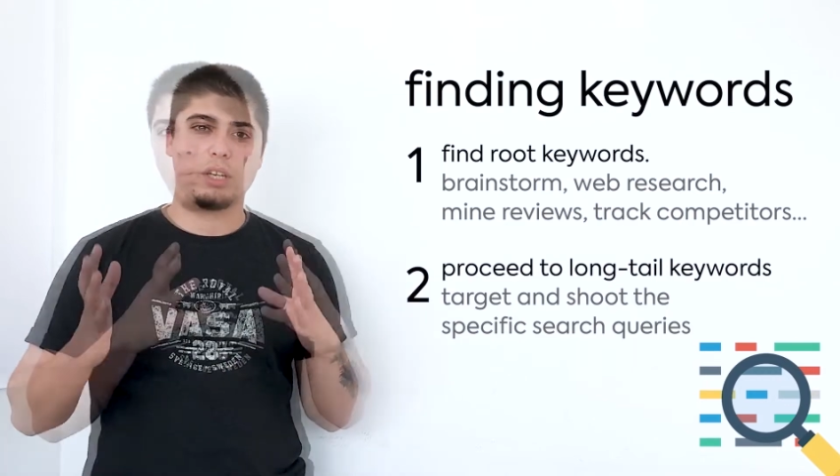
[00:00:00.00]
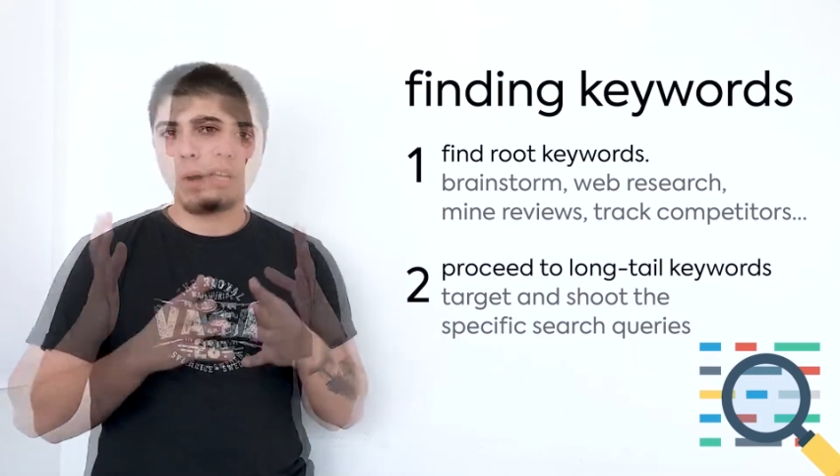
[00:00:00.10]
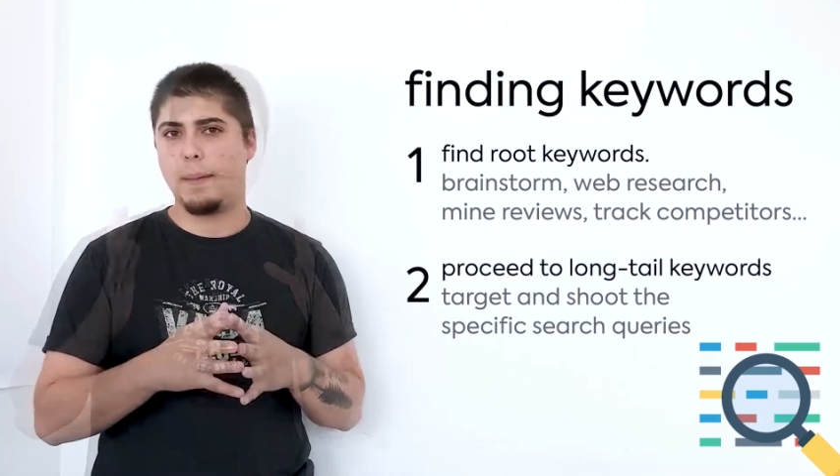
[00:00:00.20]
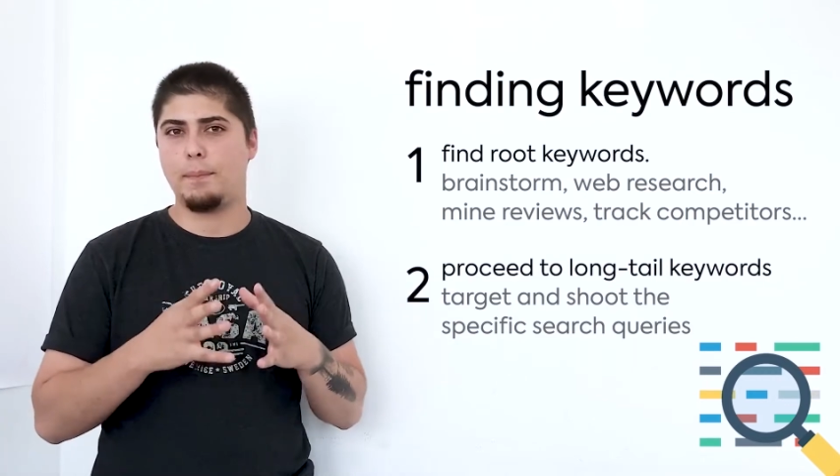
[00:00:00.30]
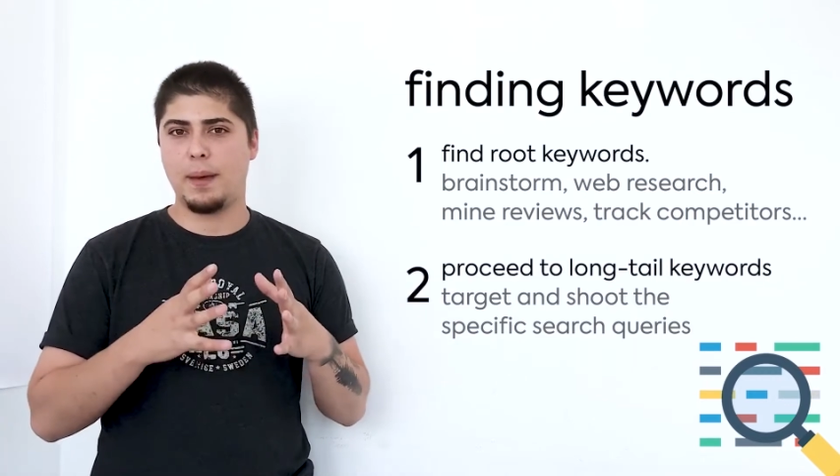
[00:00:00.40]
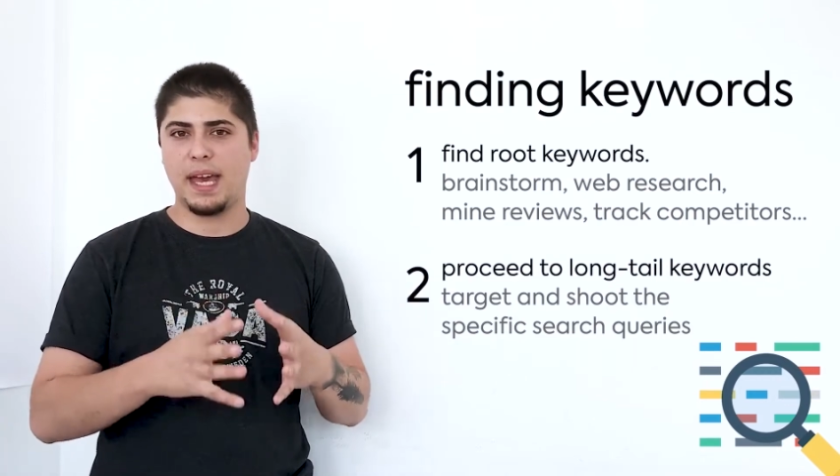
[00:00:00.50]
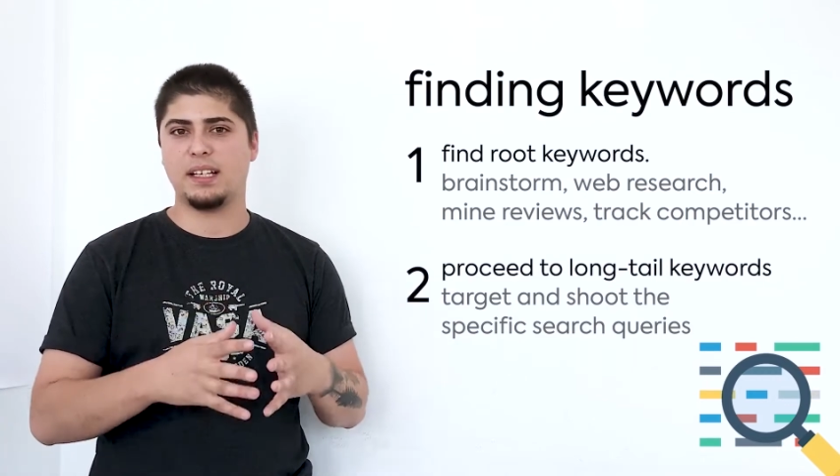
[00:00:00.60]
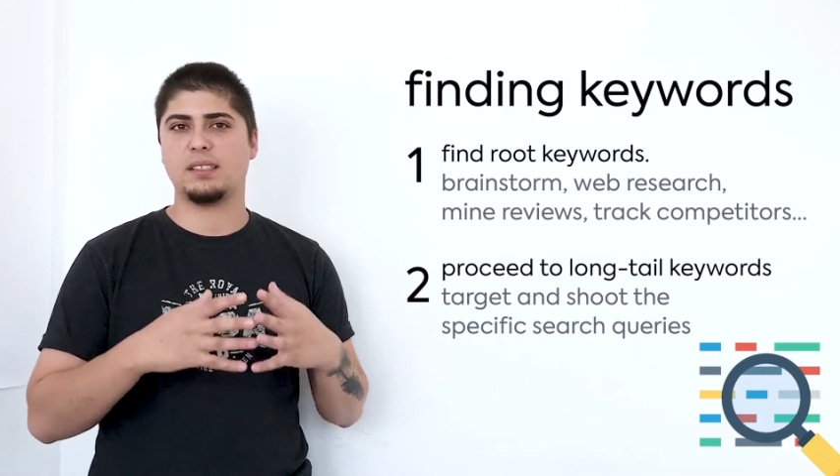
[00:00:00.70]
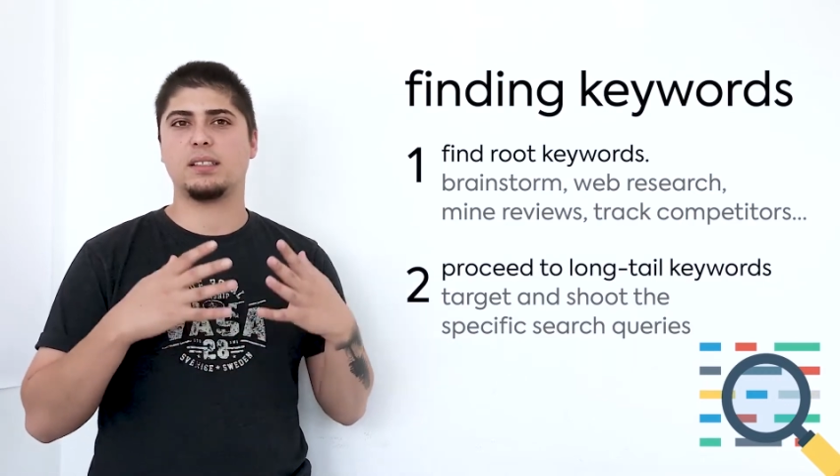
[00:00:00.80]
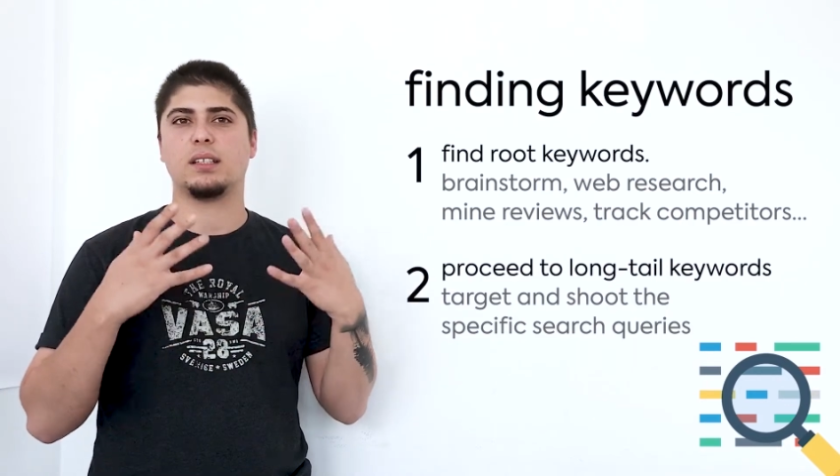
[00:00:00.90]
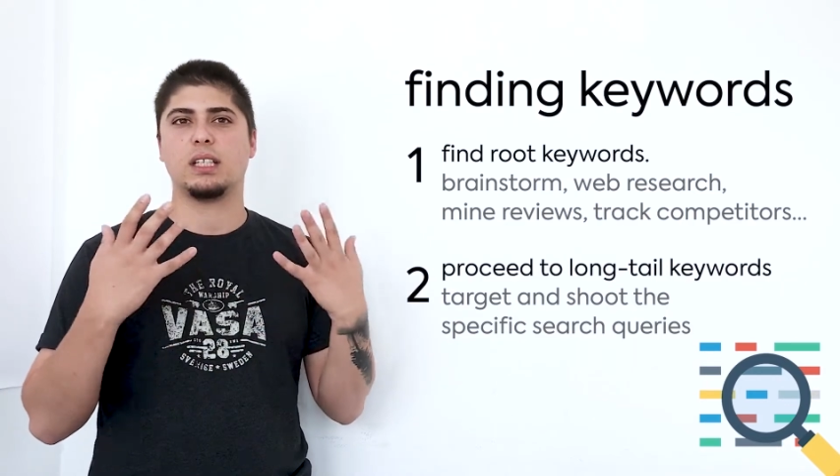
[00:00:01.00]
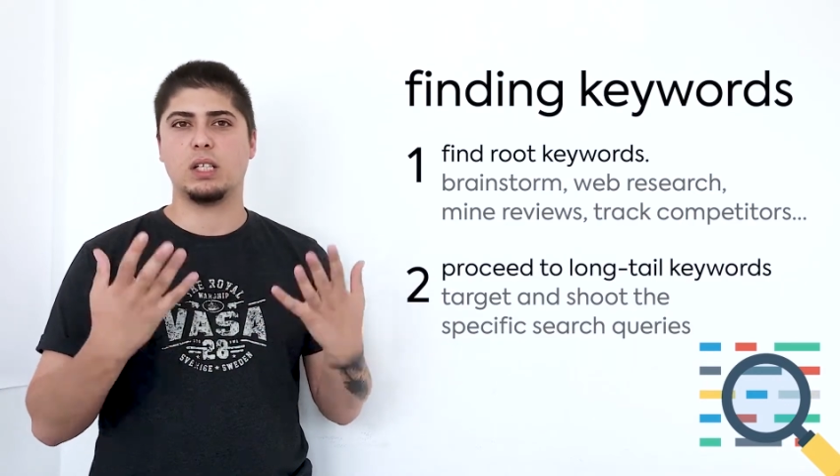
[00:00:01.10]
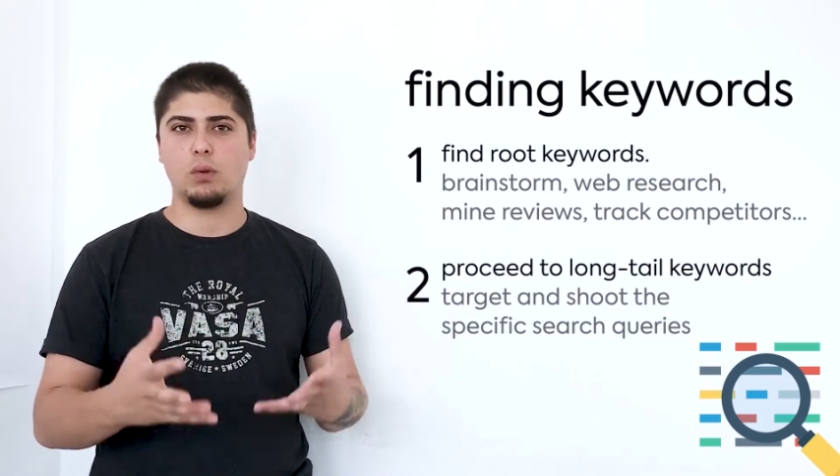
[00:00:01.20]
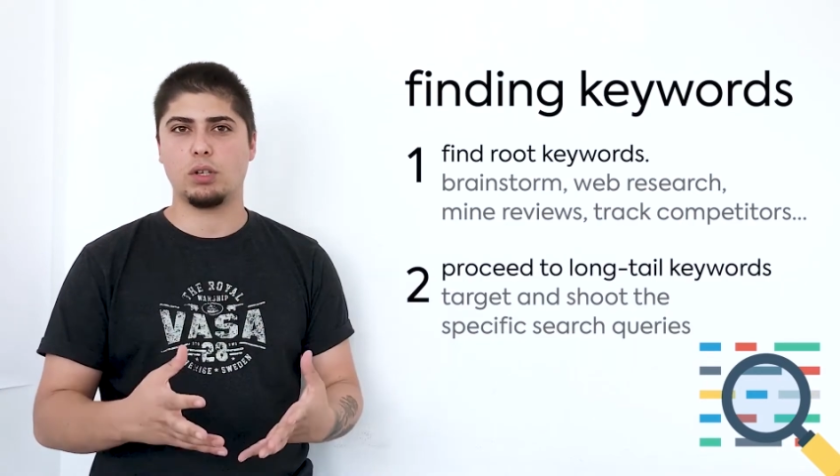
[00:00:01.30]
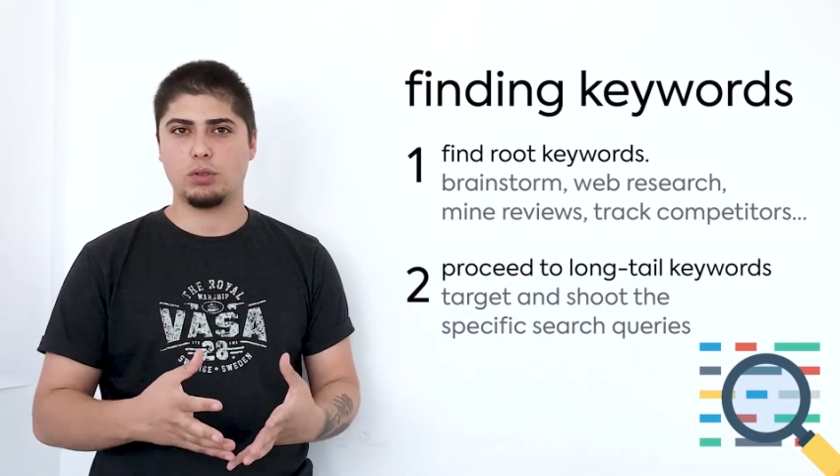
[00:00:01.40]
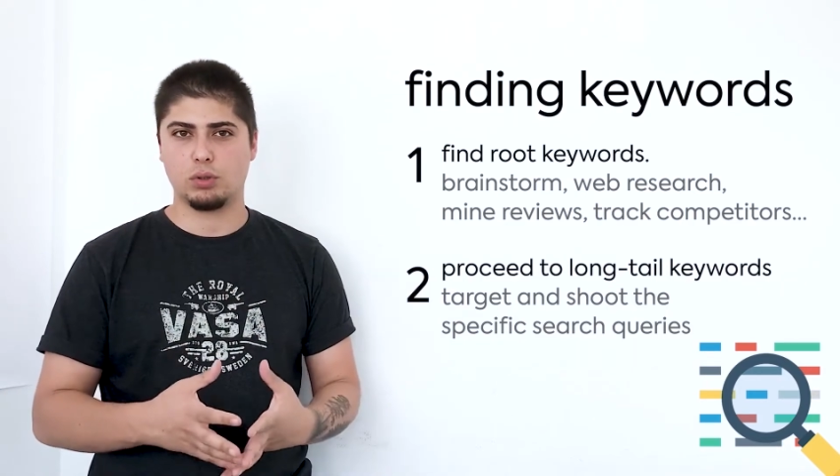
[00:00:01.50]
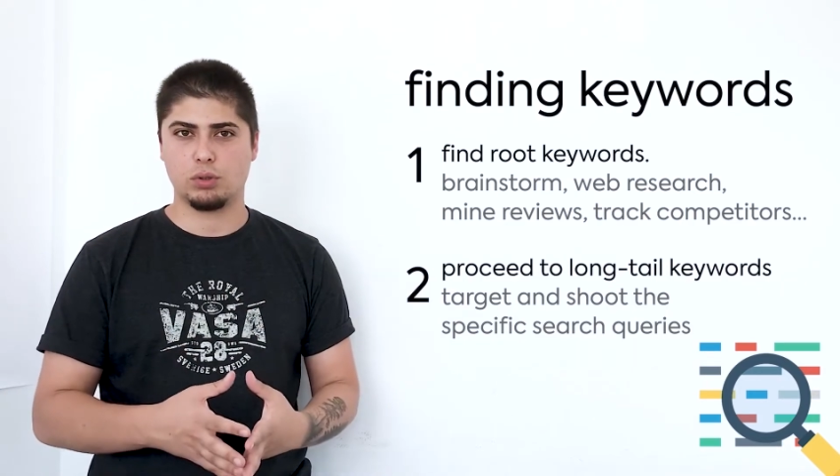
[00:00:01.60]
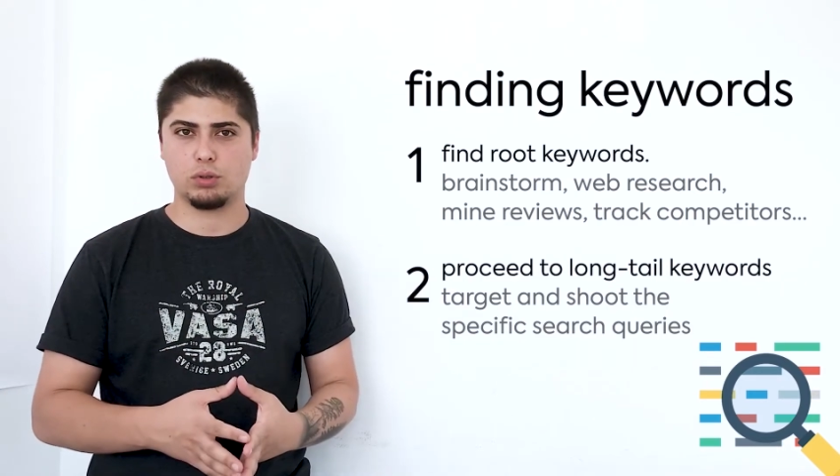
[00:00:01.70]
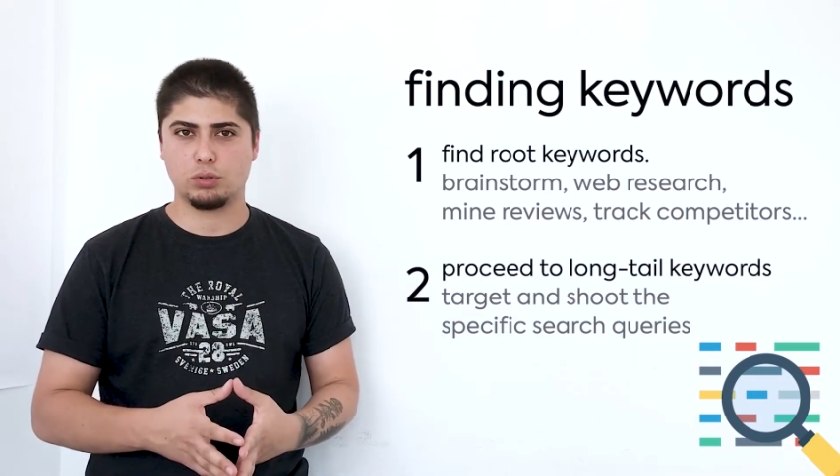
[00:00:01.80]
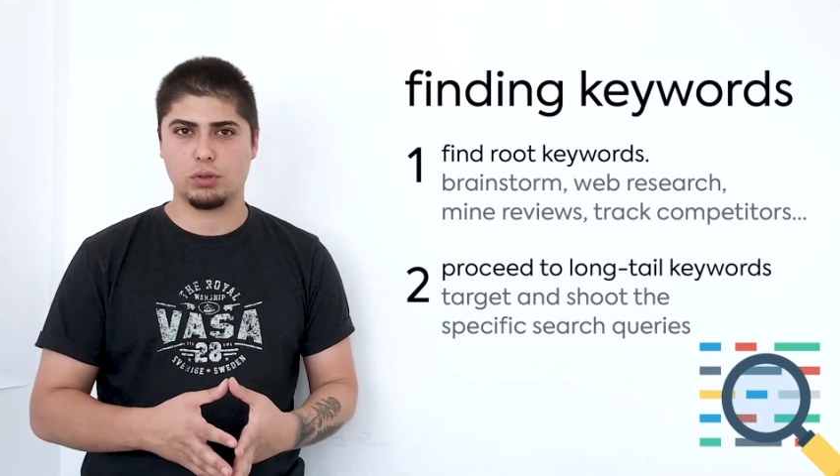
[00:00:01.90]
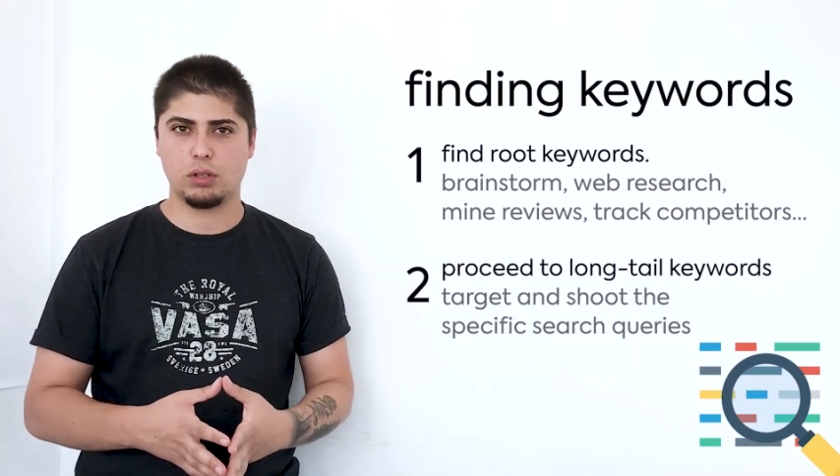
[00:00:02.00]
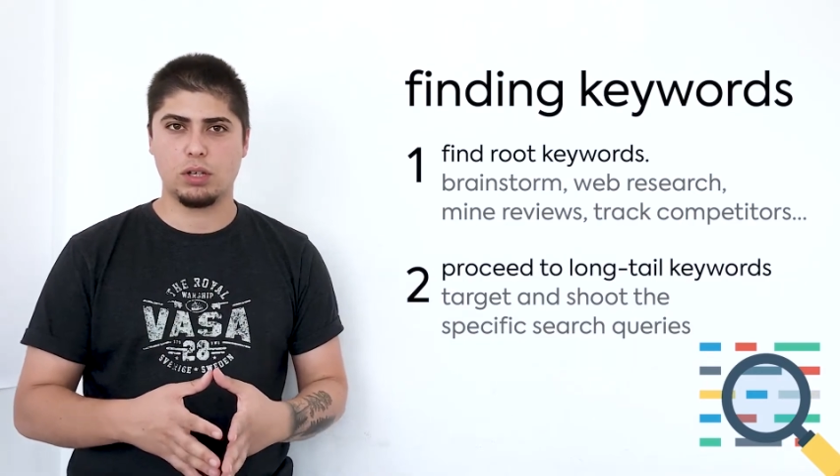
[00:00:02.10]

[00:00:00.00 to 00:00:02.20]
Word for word: web-based keyword tools